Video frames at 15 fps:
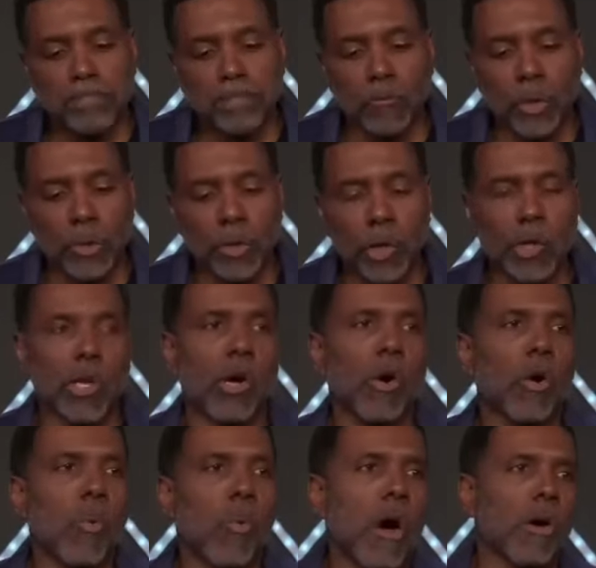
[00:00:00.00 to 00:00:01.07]
we will no
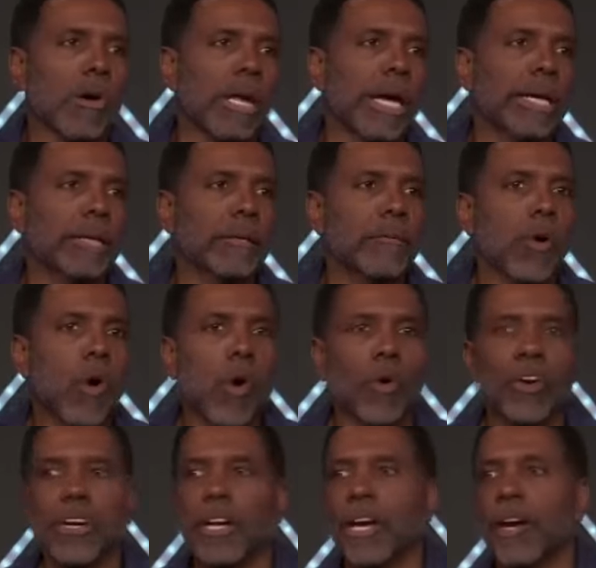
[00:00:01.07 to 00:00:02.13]
longer walk like
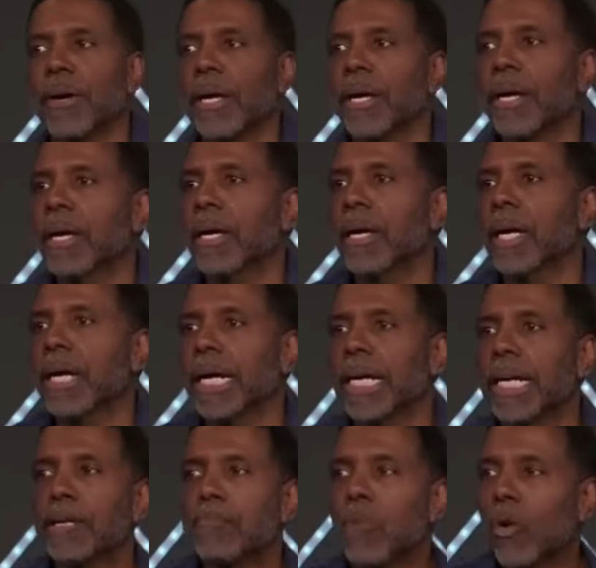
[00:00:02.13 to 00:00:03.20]
ordinary,
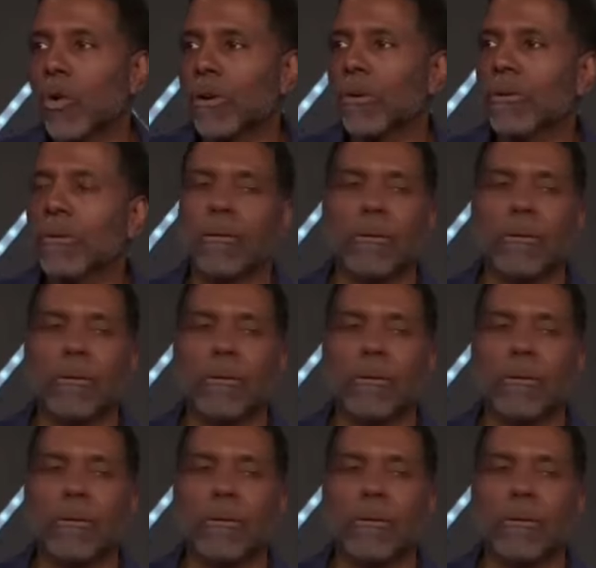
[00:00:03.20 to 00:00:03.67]
immortal